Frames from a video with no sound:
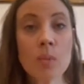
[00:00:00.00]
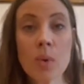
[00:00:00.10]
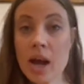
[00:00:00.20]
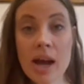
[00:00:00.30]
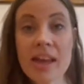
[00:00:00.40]

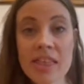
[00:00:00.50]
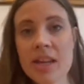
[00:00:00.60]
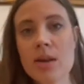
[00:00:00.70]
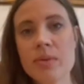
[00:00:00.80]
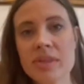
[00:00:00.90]
I
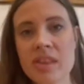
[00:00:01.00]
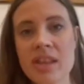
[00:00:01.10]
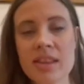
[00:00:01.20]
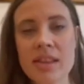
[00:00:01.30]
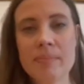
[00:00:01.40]
think was the
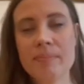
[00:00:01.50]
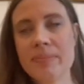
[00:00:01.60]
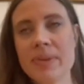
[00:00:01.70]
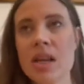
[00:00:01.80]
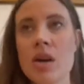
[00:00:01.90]
thing that,
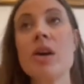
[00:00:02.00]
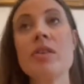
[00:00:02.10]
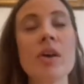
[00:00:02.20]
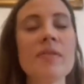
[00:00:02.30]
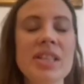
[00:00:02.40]

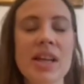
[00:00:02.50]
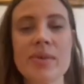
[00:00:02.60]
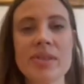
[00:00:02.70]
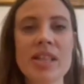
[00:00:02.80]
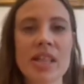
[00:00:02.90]
obviously I
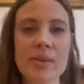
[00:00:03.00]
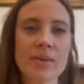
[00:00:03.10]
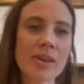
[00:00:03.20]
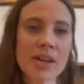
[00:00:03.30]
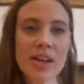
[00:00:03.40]
was,
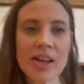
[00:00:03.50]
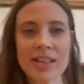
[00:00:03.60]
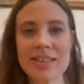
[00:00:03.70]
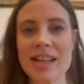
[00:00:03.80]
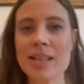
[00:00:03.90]

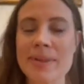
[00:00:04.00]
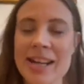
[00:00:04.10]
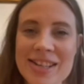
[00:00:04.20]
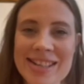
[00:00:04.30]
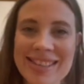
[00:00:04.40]
learning is
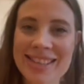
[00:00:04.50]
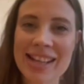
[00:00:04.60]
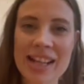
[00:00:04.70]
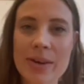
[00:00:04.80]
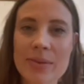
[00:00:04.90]
exponential, isn't
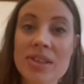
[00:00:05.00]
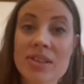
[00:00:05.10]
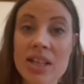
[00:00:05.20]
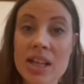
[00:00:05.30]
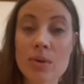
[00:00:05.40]
it? And I was
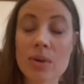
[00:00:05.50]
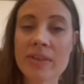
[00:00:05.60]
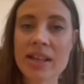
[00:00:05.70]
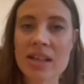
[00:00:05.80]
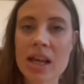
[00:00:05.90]
studying all of
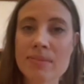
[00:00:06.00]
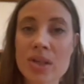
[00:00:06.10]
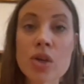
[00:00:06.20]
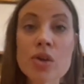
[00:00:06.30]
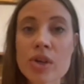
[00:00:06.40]
that time.
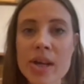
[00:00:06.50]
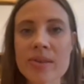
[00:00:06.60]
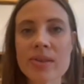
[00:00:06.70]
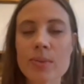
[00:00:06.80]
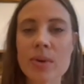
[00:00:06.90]
So who
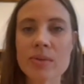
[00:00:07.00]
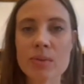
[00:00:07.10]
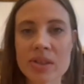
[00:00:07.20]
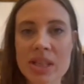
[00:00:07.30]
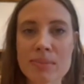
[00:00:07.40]
knows
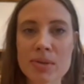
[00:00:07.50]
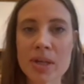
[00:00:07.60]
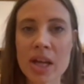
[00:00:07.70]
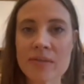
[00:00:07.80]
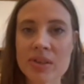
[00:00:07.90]
what tipped
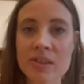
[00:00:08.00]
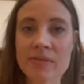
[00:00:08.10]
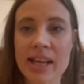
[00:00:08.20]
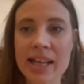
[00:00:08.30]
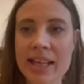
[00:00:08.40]
me over to
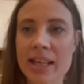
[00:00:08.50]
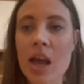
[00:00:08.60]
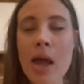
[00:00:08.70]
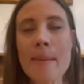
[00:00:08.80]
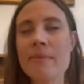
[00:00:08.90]
finally
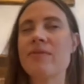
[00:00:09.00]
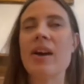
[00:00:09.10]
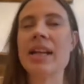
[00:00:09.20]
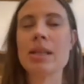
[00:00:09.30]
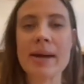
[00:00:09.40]

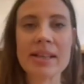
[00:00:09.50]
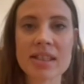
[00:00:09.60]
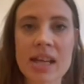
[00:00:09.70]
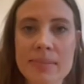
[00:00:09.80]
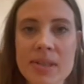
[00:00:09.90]
pass
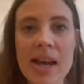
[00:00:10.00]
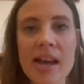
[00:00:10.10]
the GAMSAT.